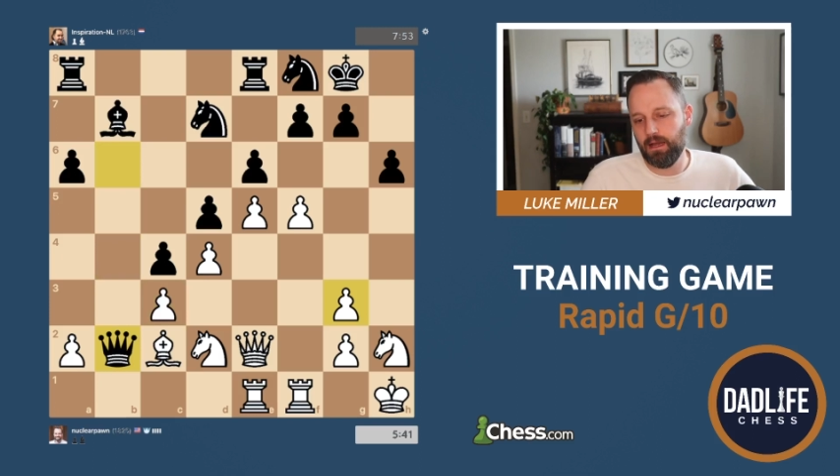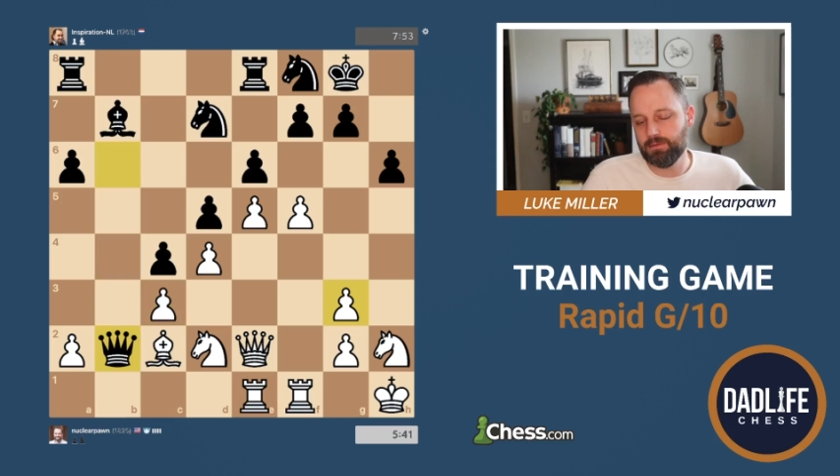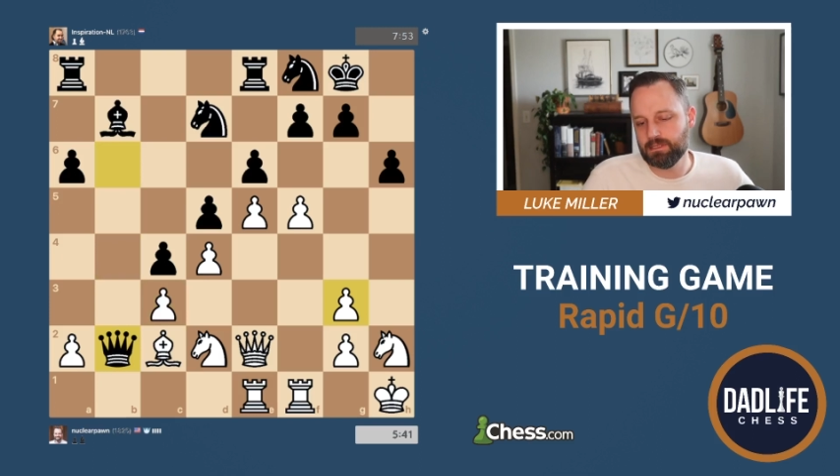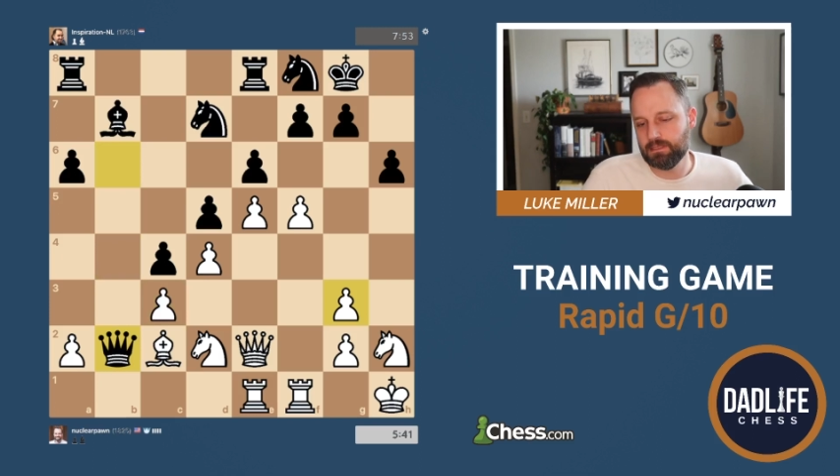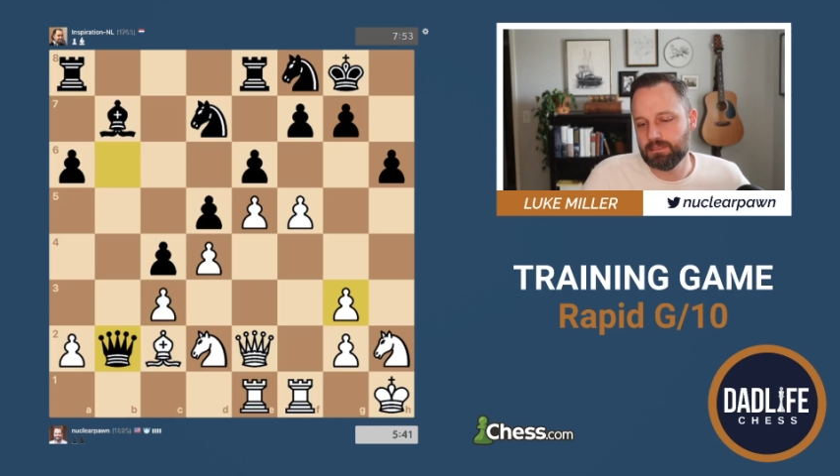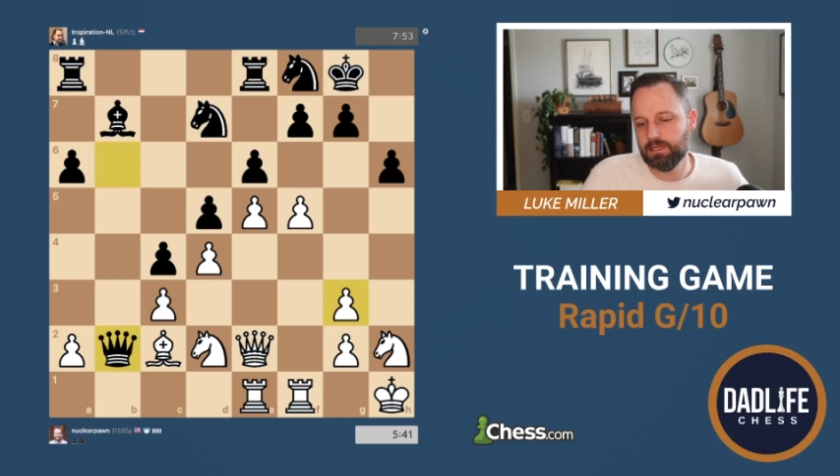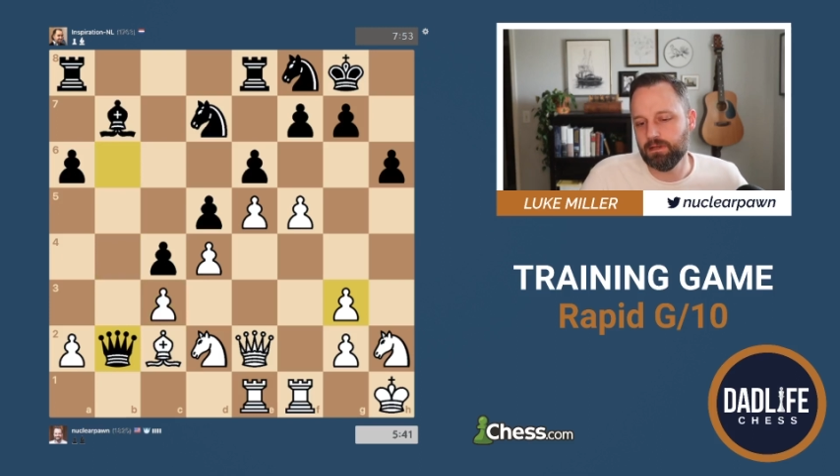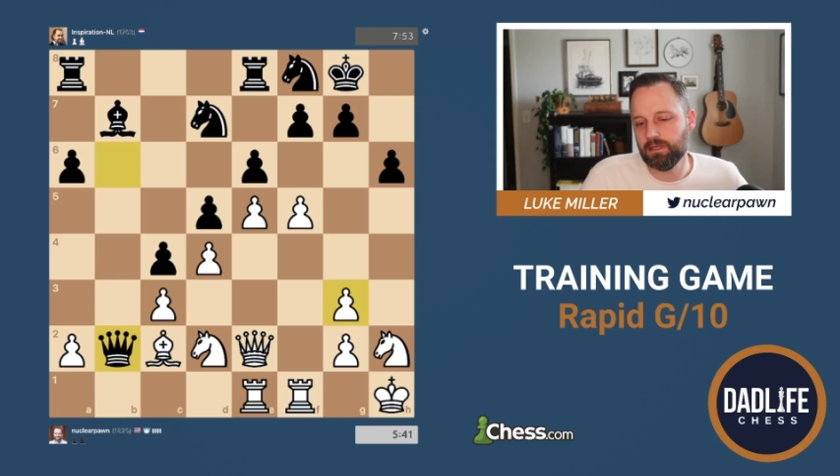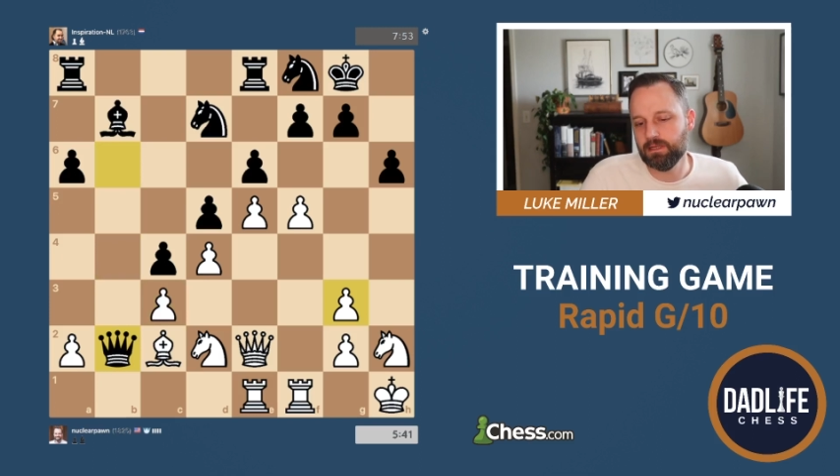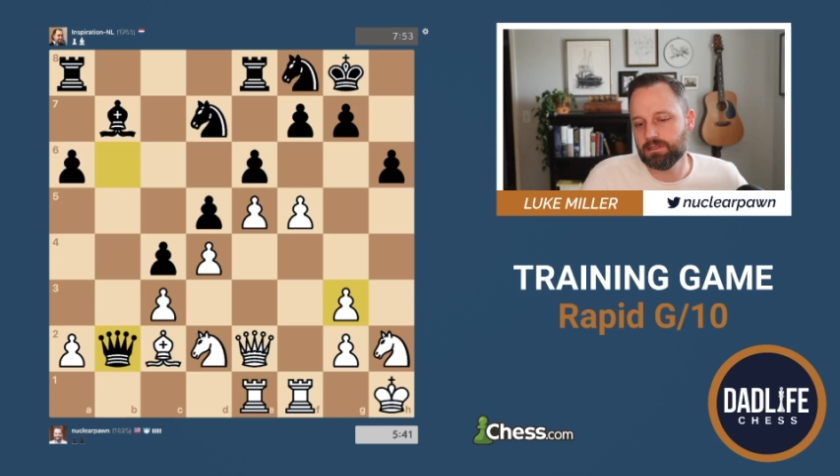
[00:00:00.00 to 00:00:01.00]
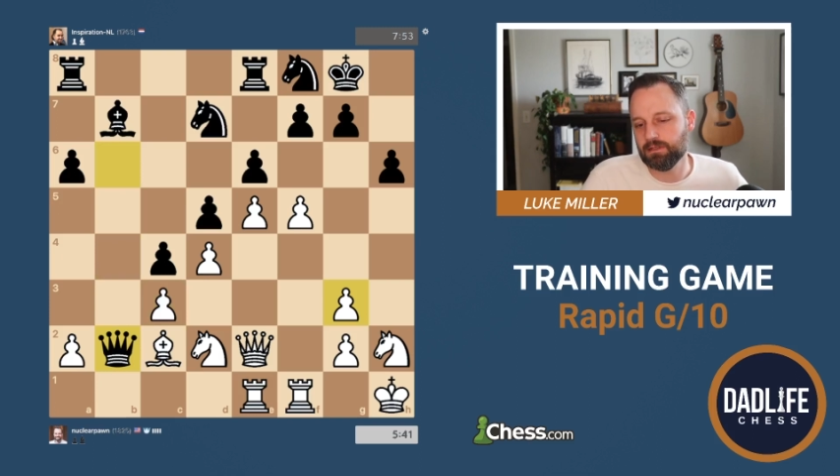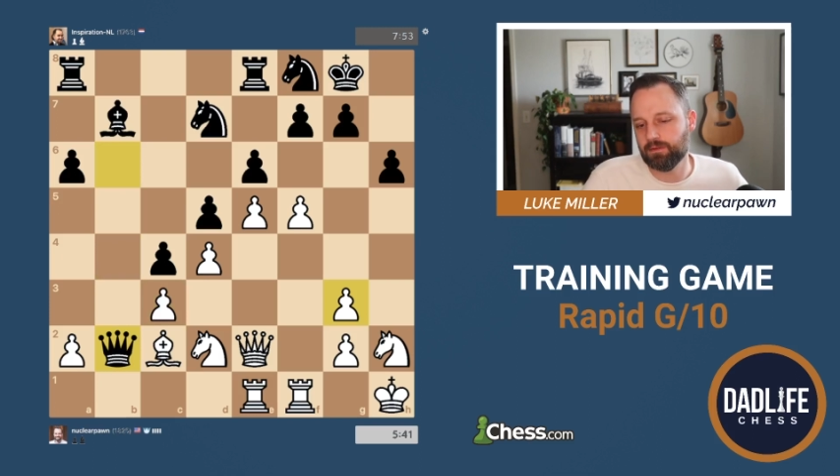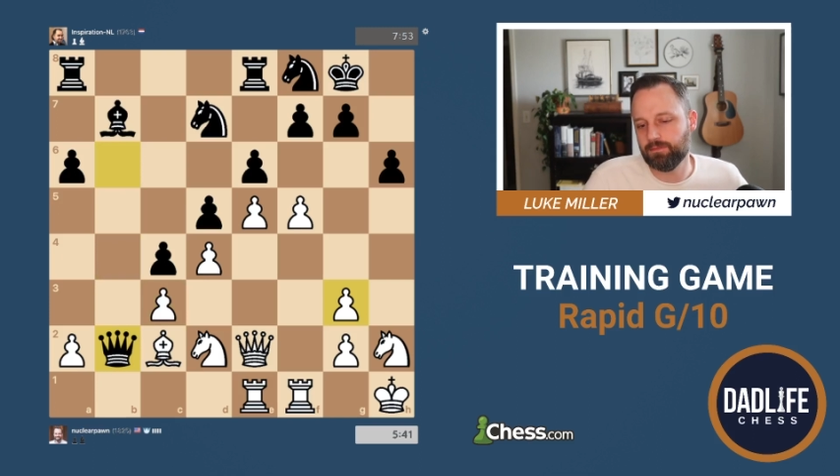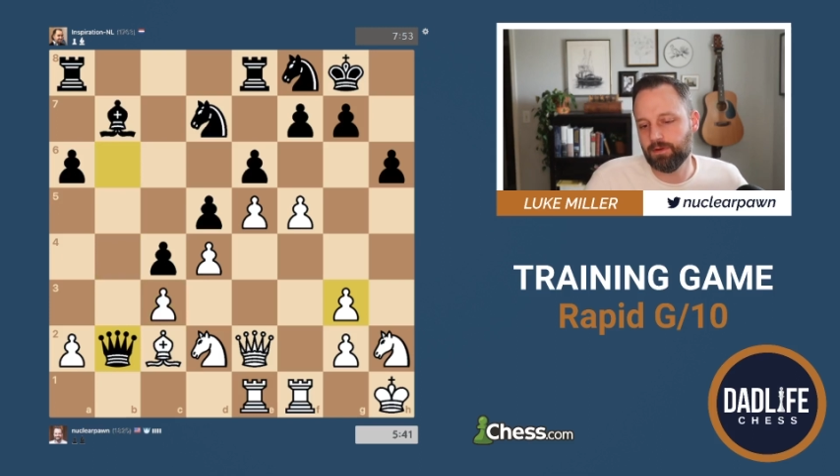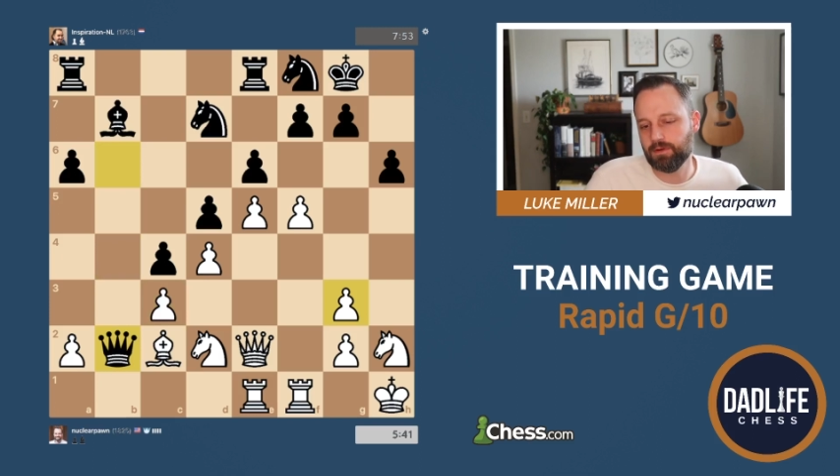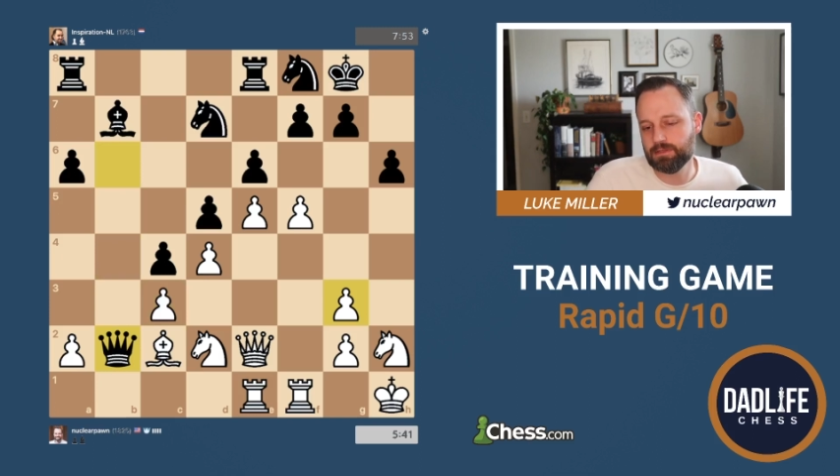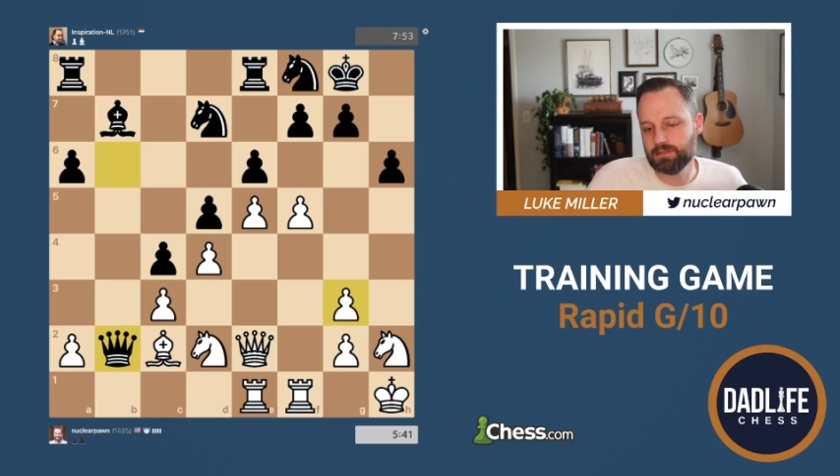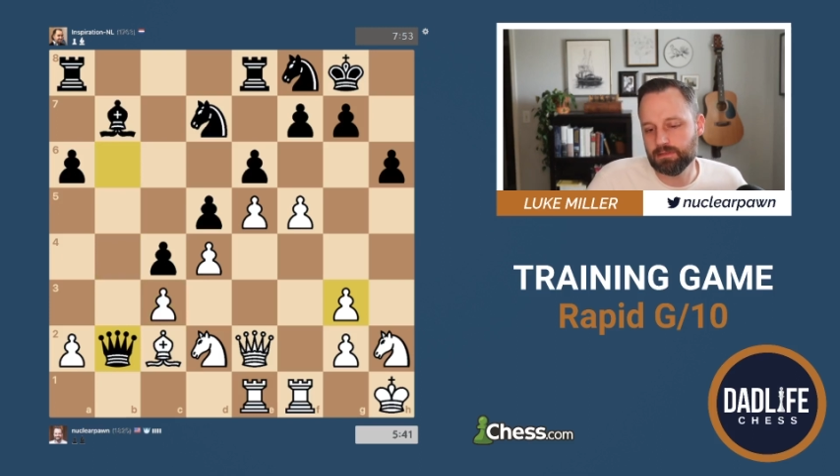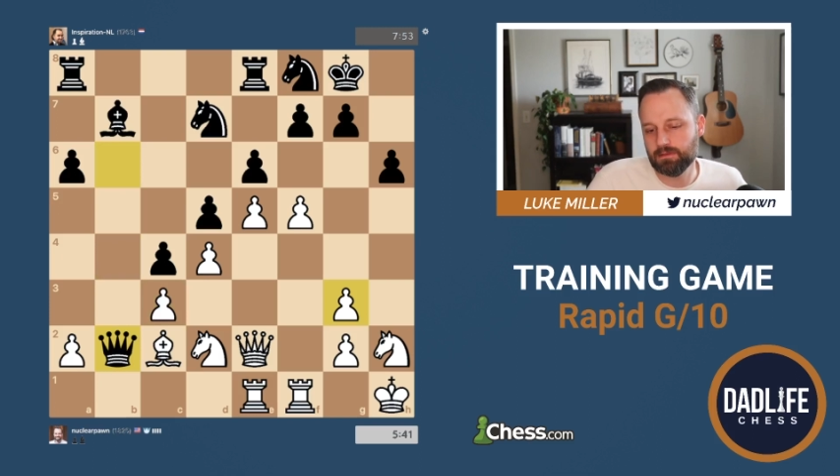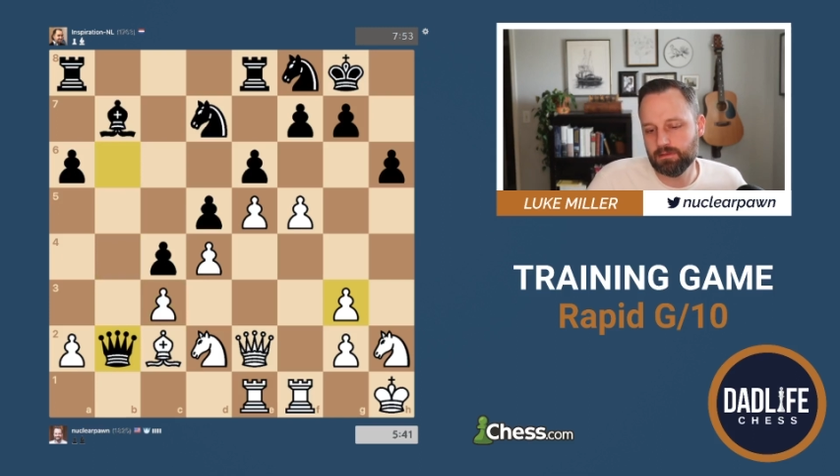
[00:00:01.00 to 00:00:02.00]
was considering initially at first